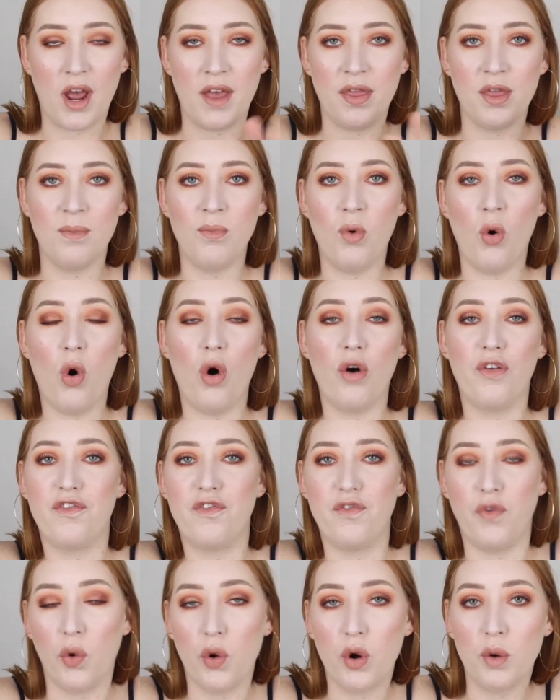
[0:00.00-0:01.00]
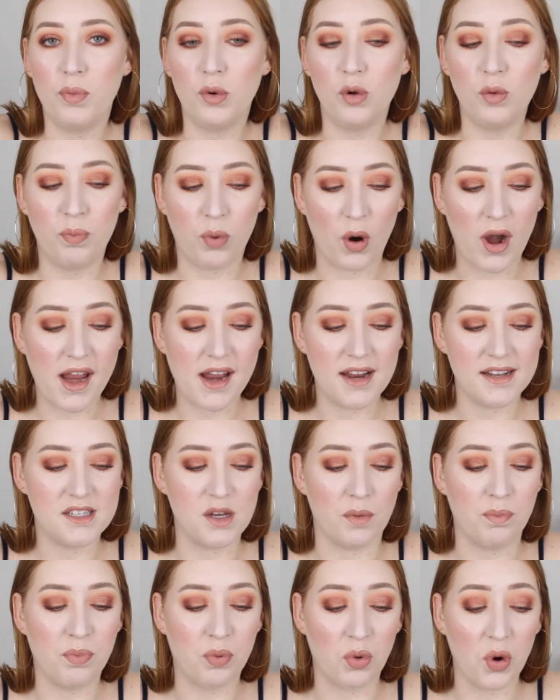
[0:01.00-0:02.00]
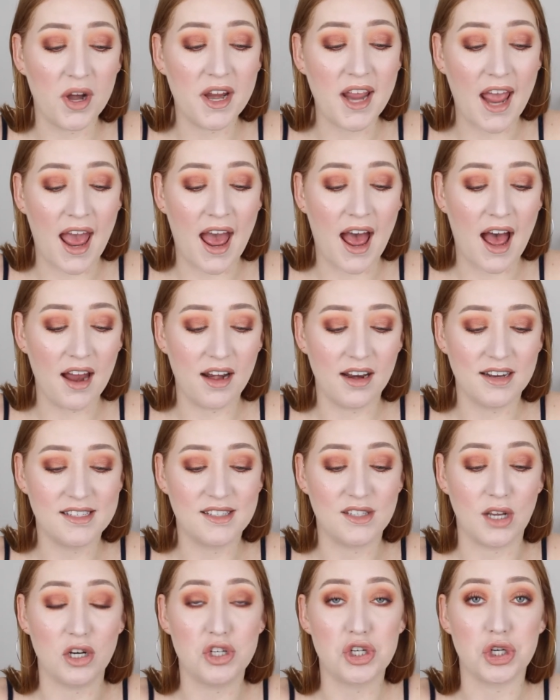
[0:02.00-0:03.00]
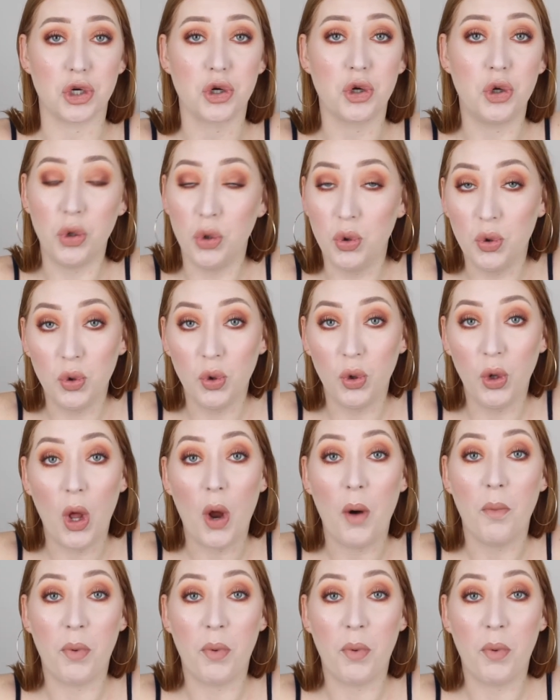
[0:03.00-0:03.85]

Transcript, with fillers: and the more affordable brands bring out such cool